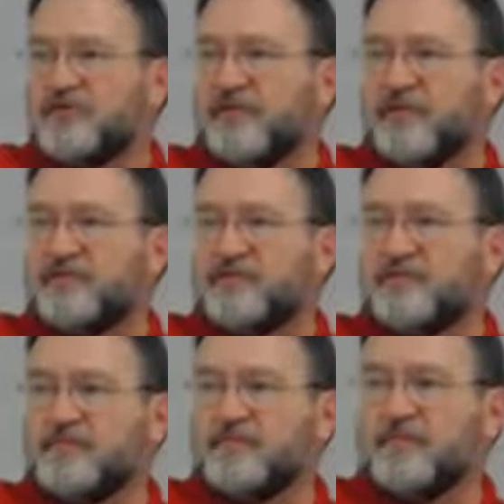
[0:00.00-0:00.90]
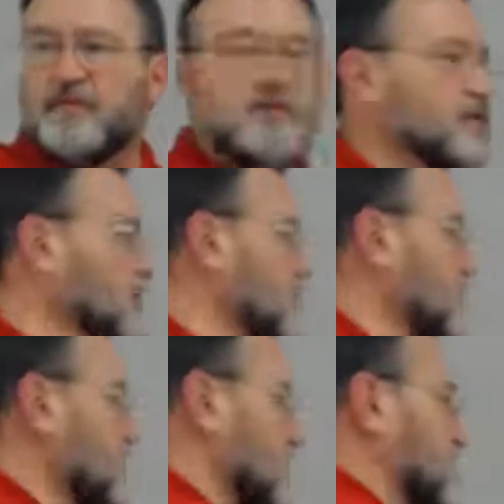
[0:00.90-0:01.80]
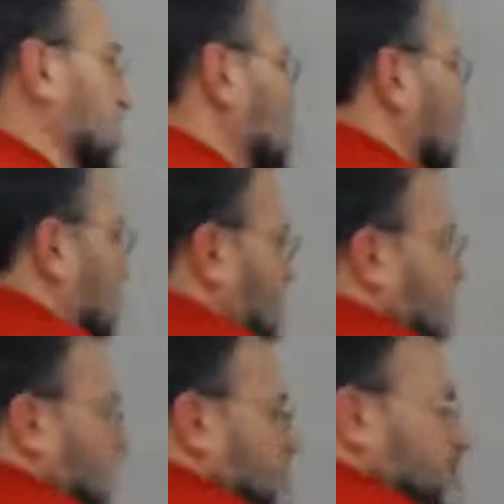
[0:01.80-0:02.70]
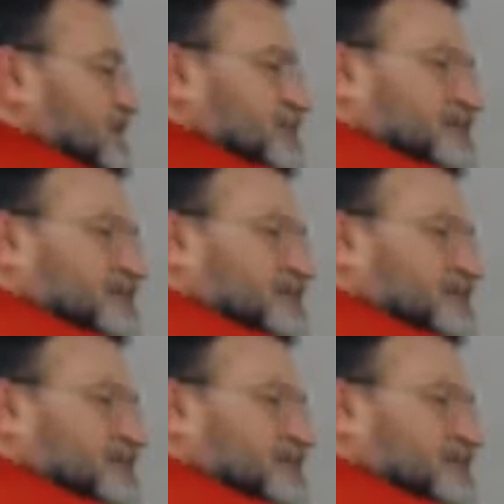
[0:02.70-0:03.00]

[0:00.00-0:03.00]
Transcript: See that? You can think of water sometimes.